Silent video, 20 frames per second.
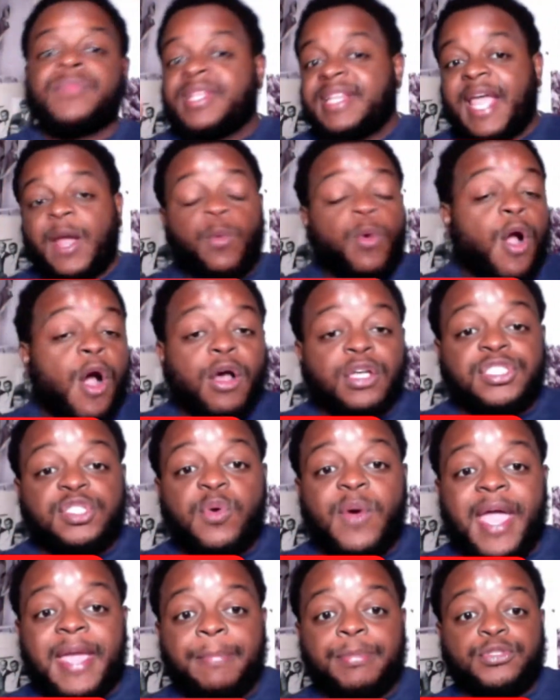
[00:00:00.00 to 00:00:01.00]
They were
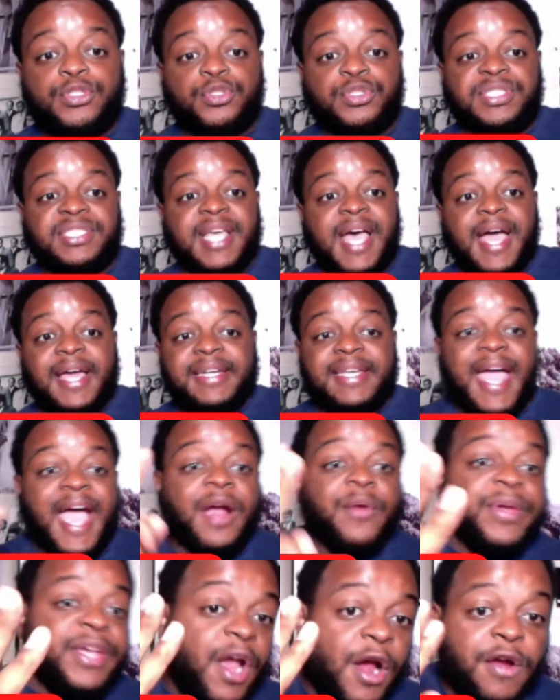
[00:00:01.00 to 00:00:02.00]
also able to sign
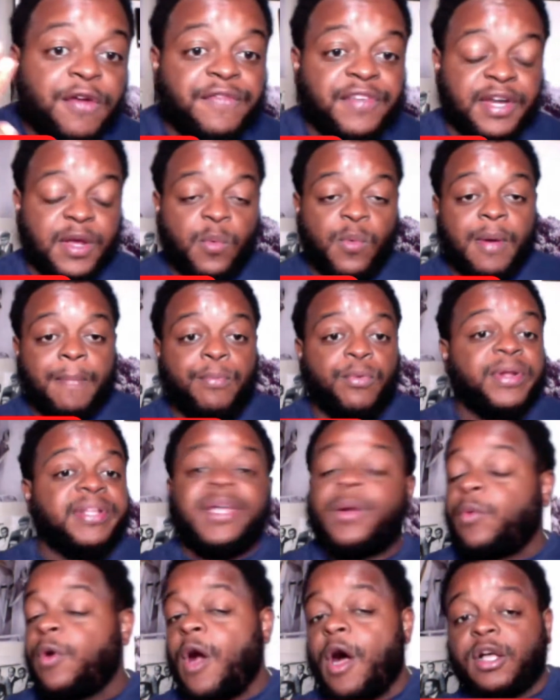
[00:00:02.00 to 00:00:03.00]
Kyrie Irving at one point.
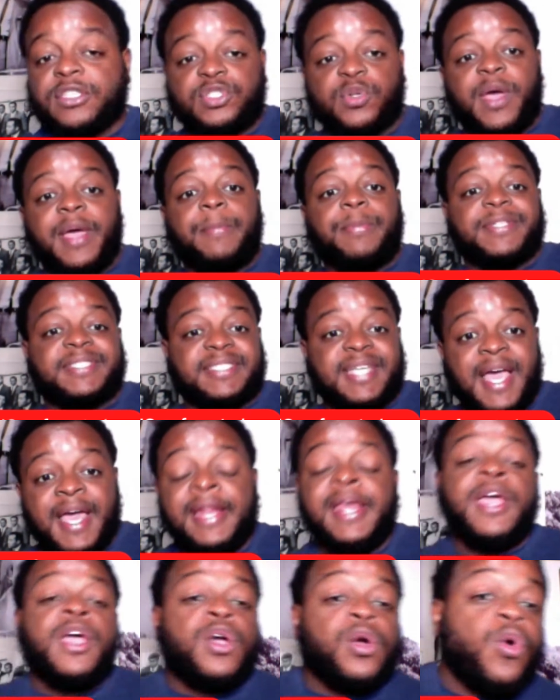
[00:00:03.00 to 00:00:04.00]
They were also able to
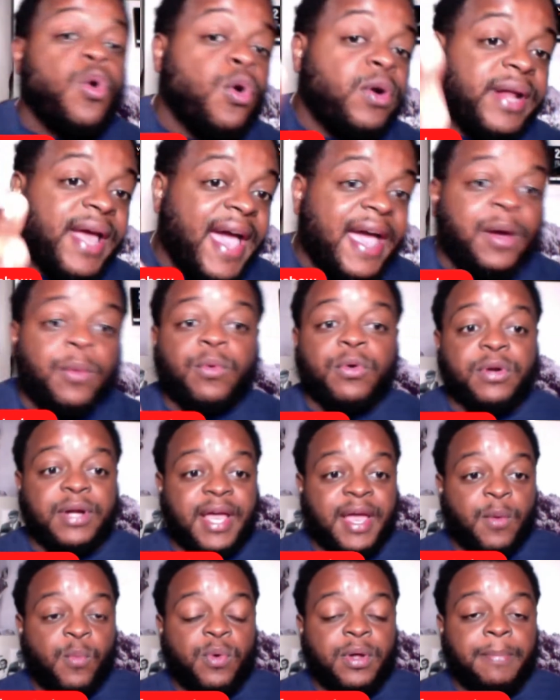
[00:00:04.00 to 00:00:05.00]
sign Gordon Hayward
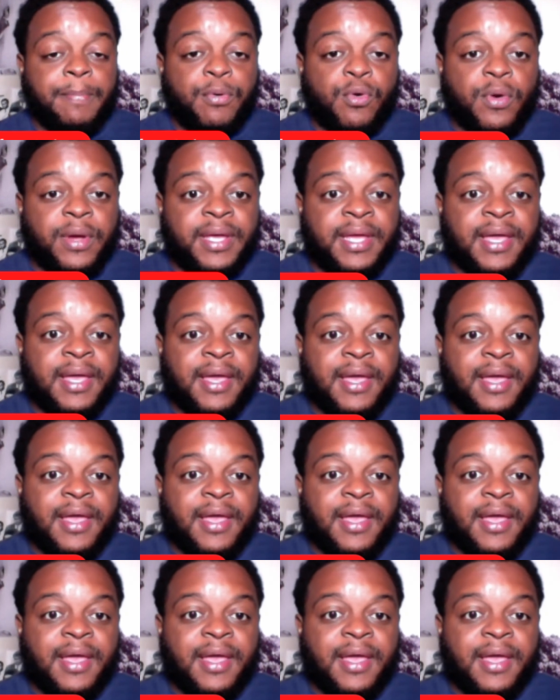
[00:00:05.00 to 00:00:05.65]
at one point.